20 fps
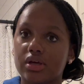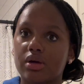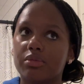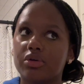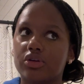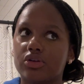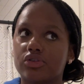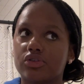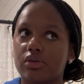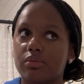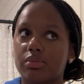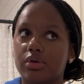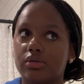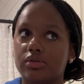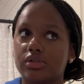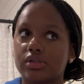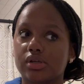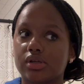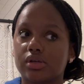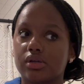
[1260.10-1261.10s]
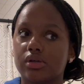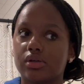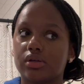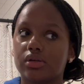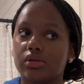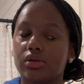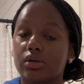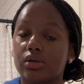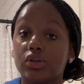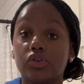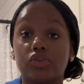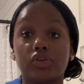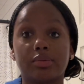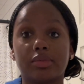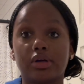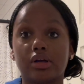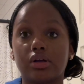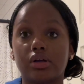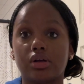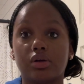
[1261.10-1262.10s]
I'm gonna start posting during the
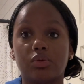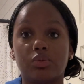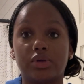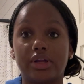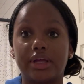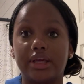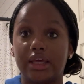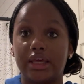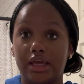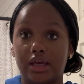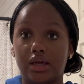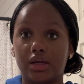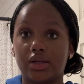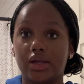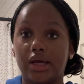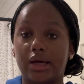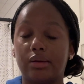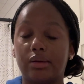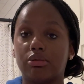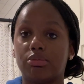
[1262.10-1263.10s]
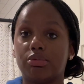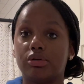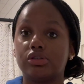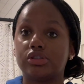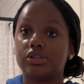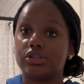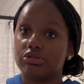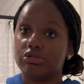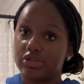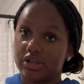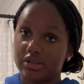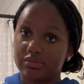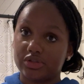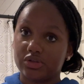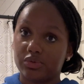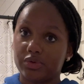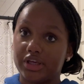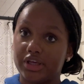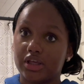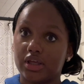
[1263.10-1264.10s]
summer when I can. I will post 2 times a
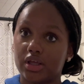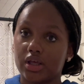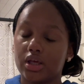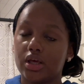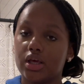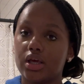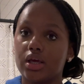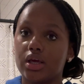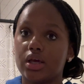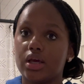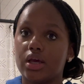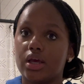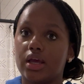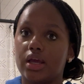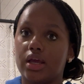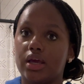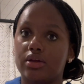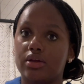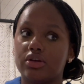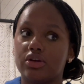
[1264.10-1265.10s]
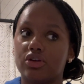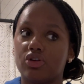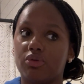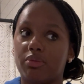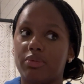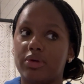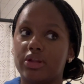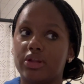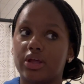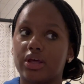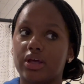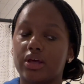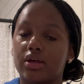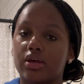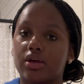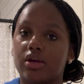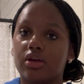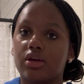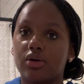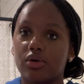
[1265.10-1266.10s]
week, and it'll be like,
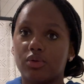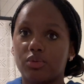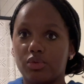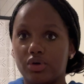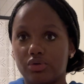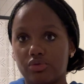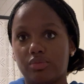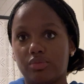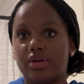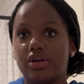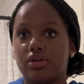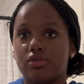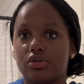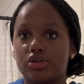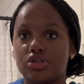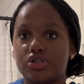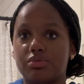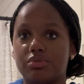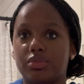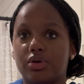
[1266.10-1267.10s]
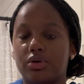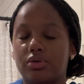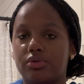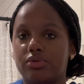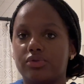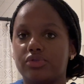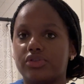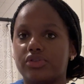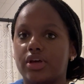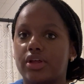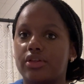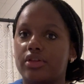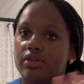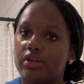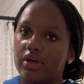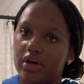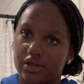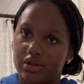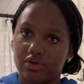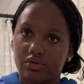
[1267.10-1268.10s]
one will be a Christian post and then
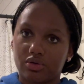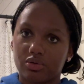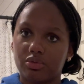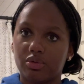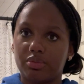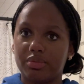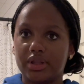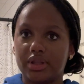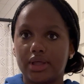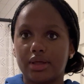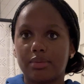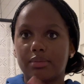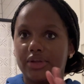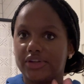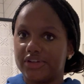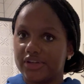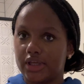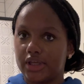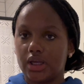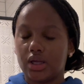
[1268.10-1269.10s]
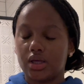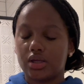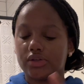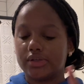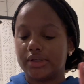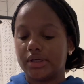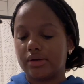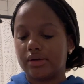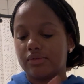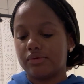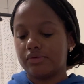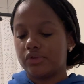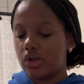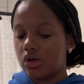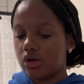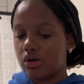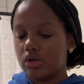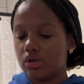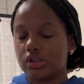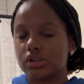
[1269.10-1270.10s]
the other will be like miscellaneous, like
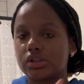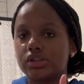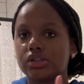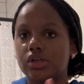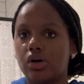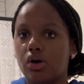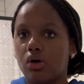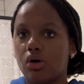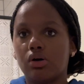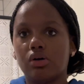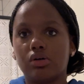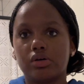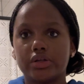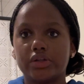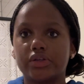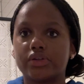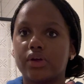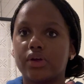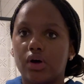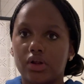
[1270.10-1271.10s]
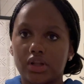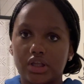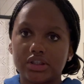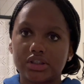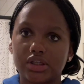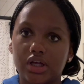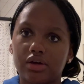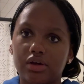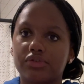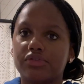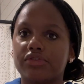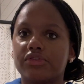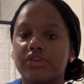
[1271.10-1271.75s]
vlogs, hauls, all that stuff.